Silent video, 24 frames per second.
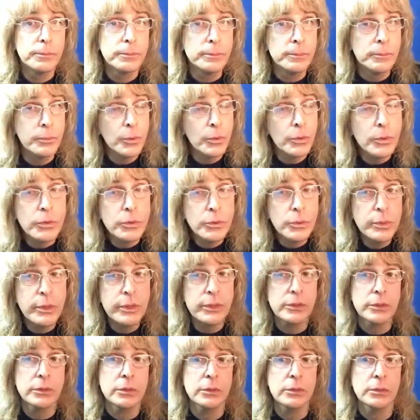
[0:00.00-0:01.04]
important
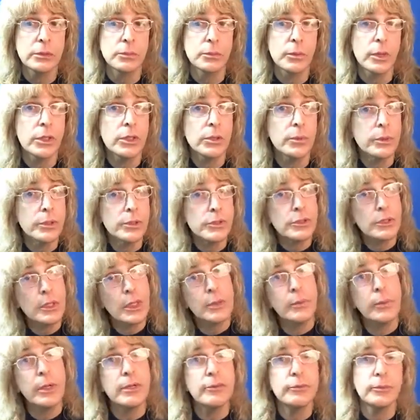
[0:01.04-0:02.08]
reason why you want to
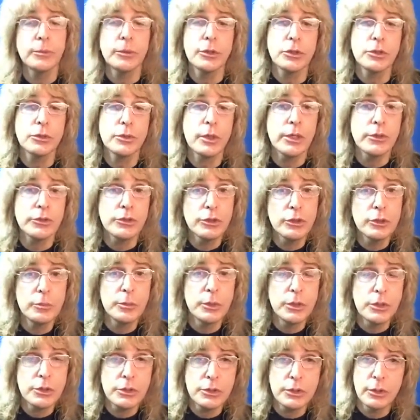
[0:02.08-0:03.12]
stay away from the
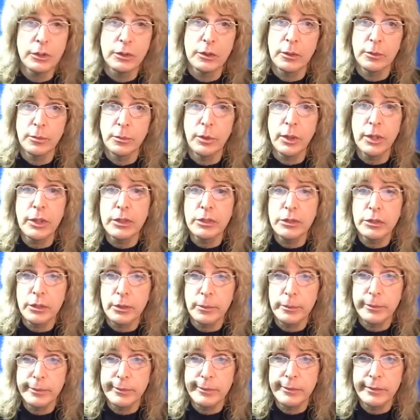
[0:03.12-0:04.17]
transhumanist and the brain
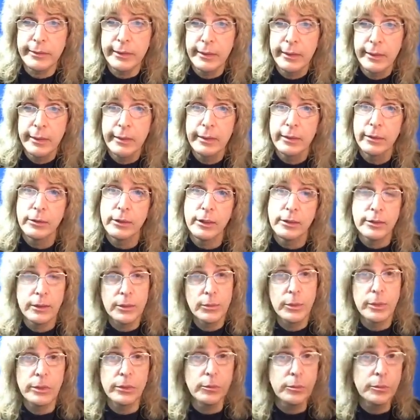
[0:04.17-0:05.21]
chips that they
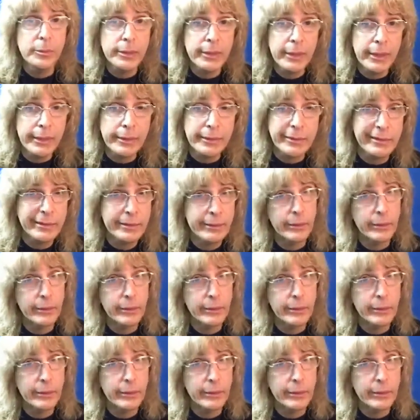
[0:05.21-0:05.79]
want to implant.